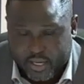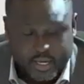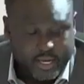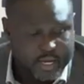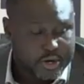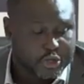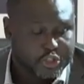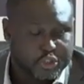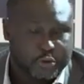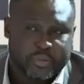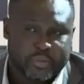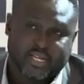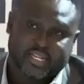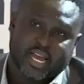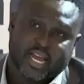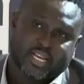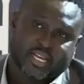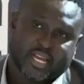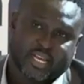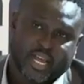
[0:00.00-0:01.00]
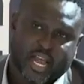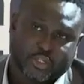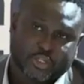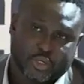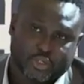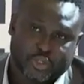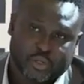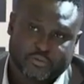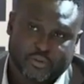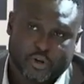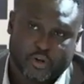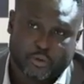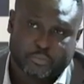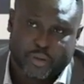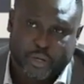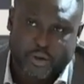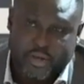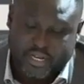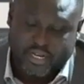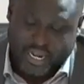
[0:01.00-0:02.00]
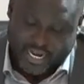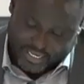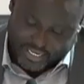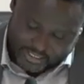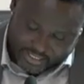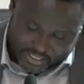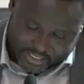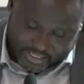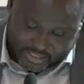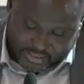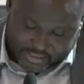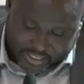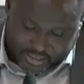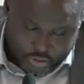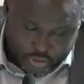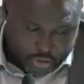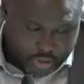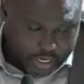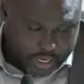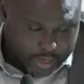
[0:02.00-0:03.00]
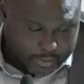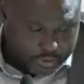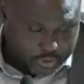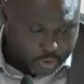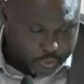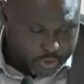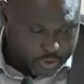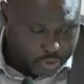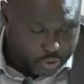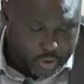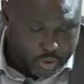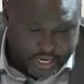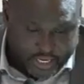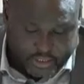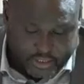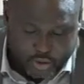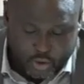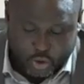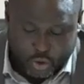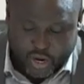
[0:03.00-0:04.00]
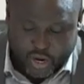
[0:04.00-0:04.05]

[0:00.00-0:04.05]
It does not make the actions of the Lord Mayor in any instance situation correct, or